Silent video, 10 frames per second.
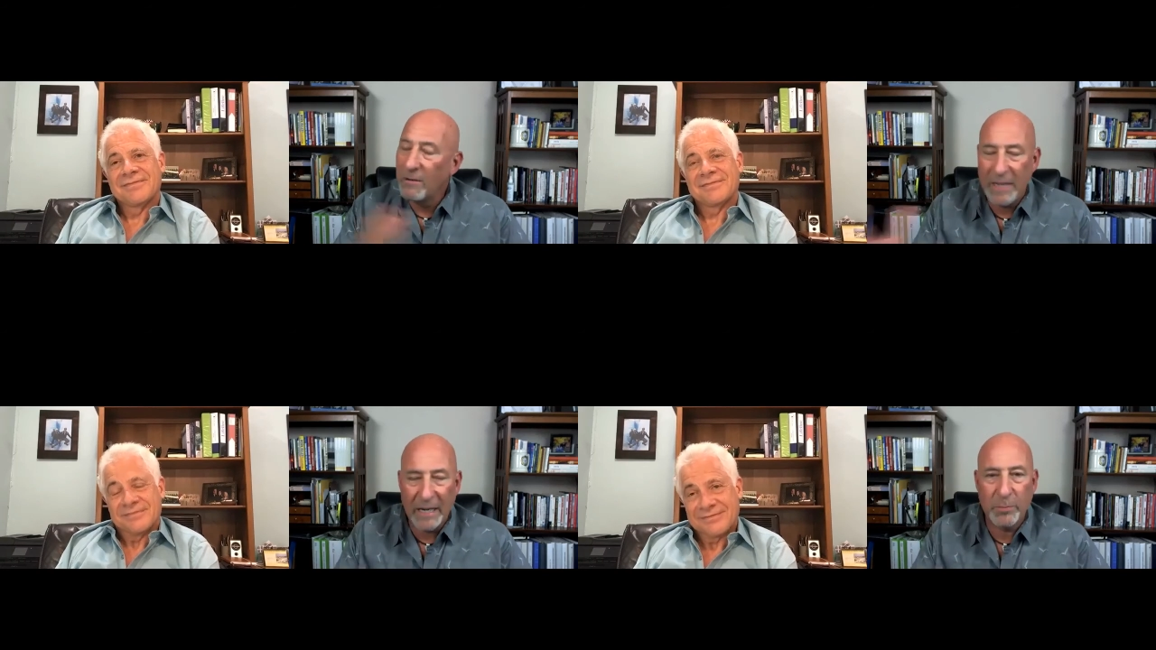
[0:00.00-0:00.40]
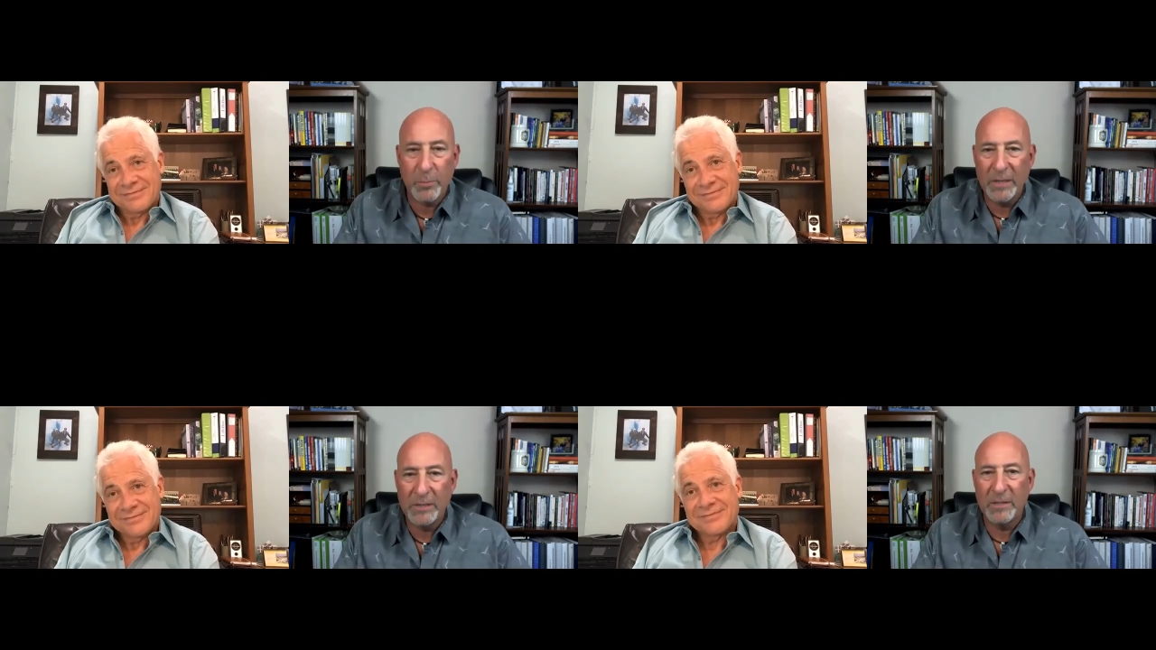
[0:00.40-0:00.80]
Speaker 1: have an
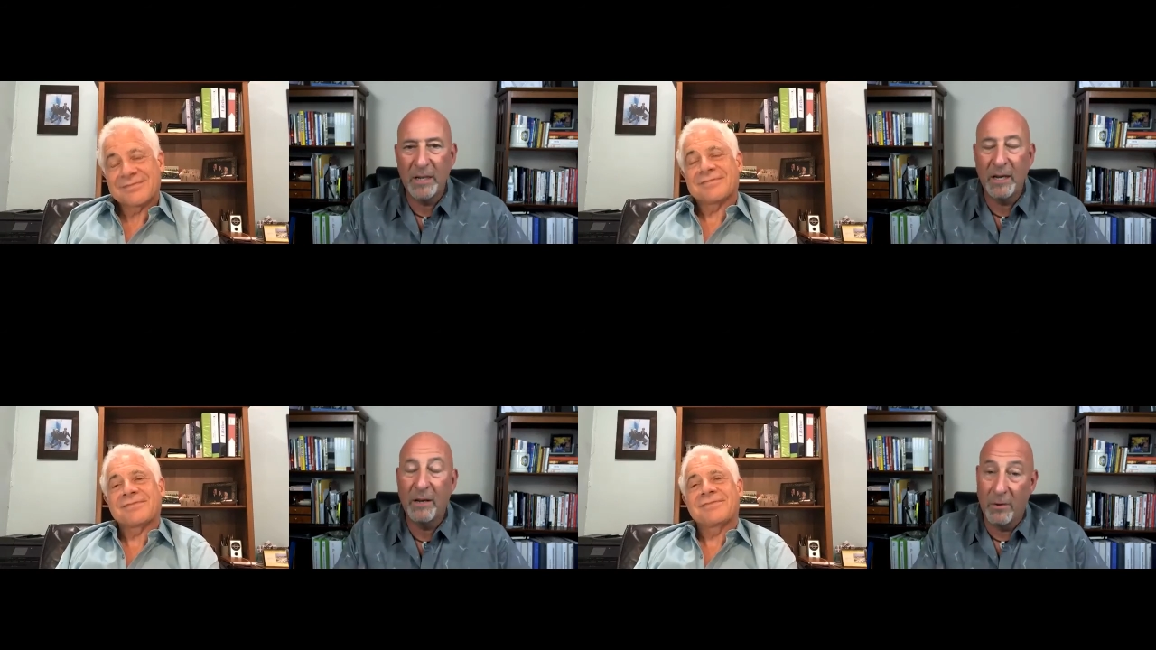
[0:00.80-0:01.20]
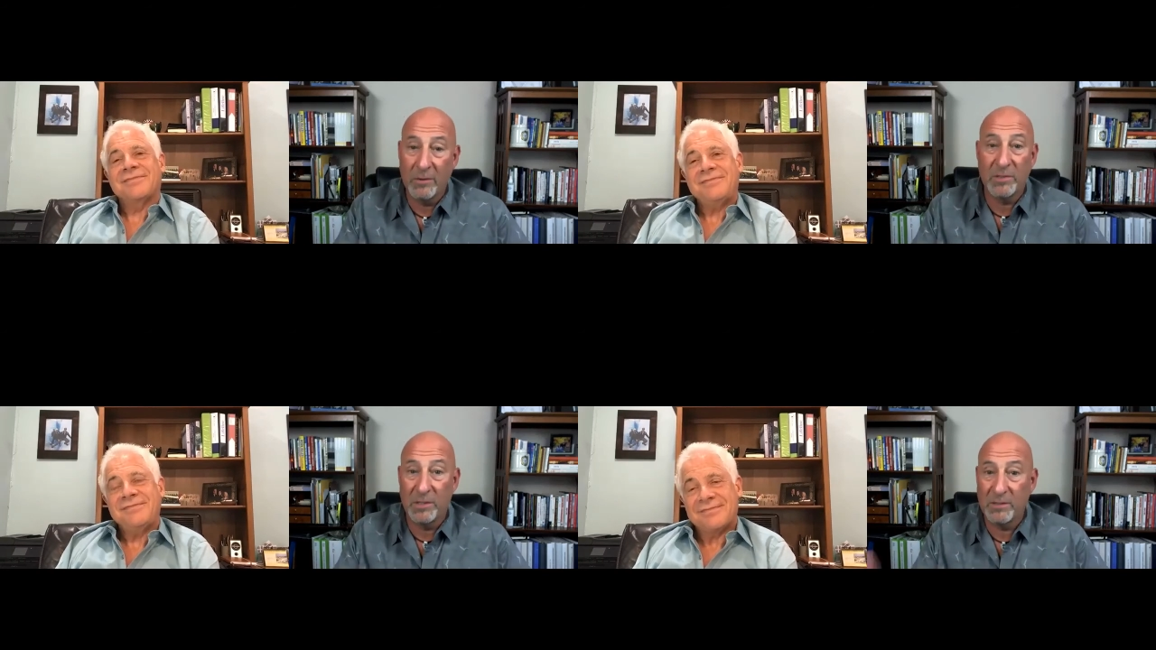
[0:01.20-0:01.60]
expiration date.
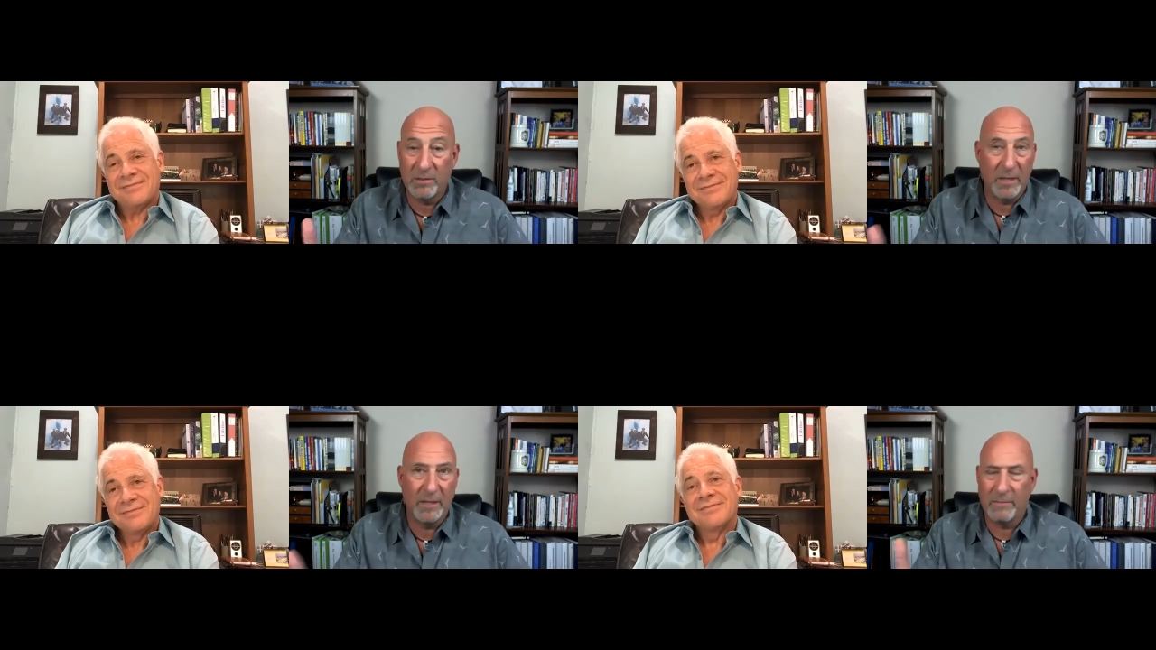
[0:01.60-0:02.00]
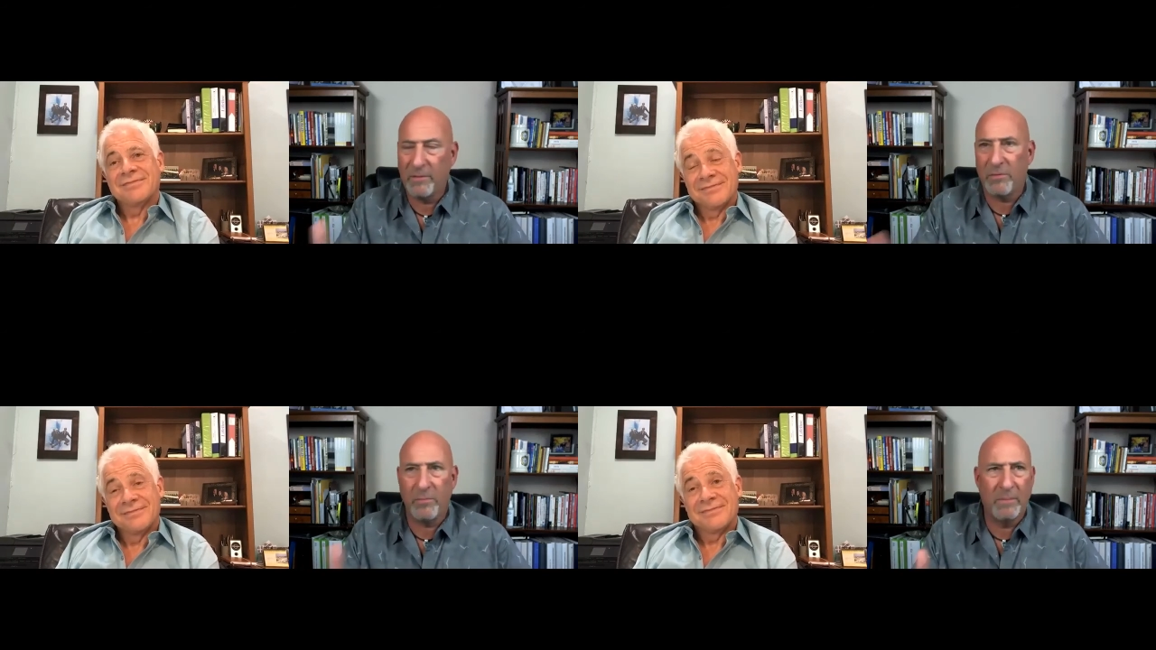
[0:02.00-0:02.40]
Yours is like
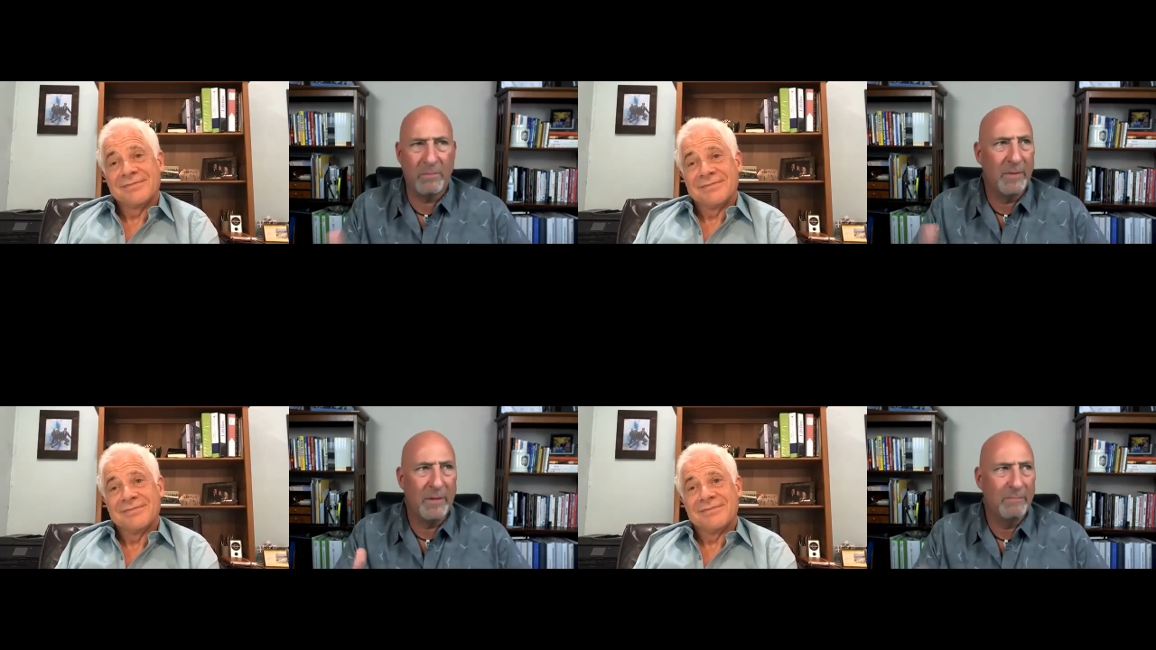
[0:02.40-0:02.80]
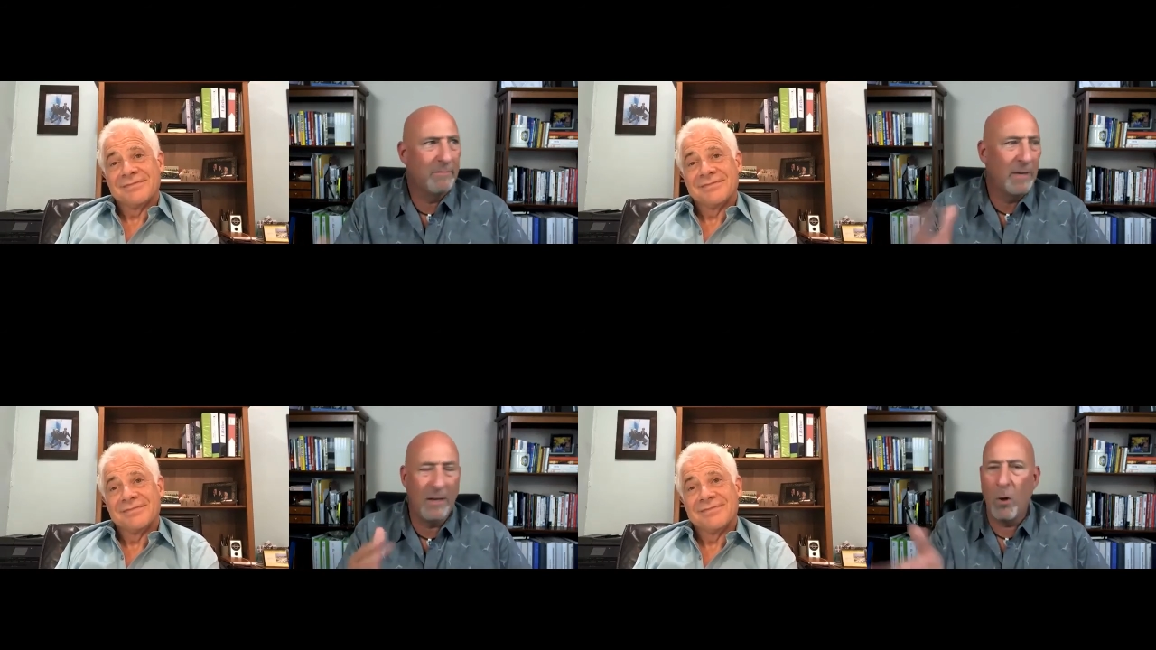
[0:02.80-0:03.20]
th-
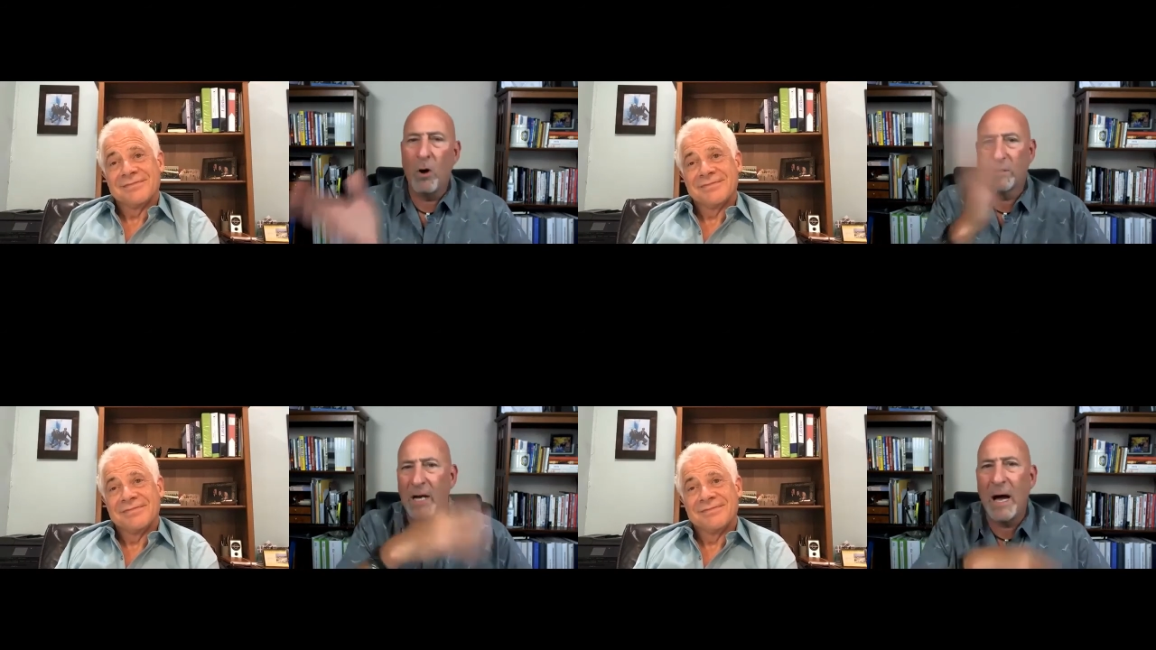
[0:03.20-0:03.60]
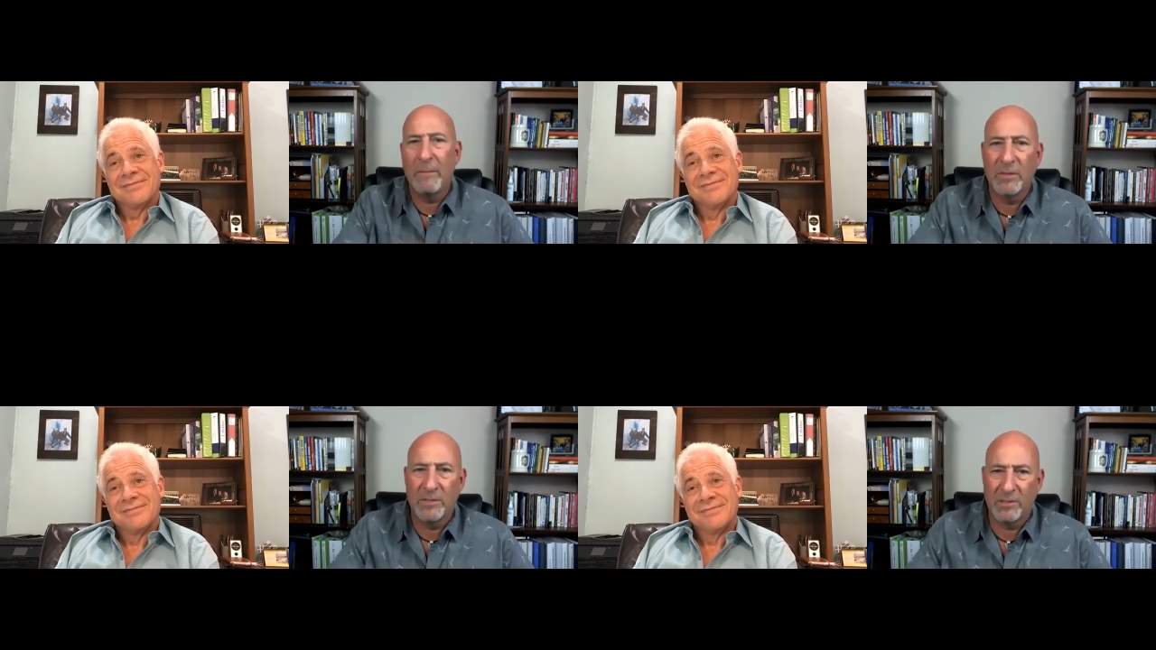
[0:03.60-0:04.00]
a long time
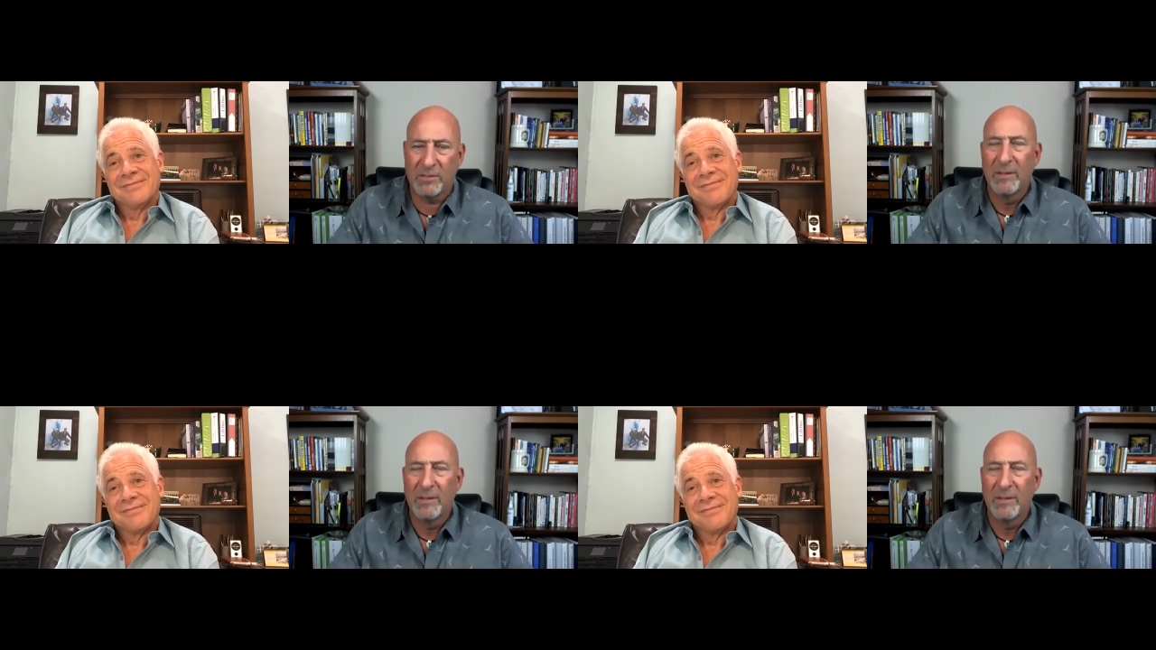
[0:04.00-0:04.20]
because it's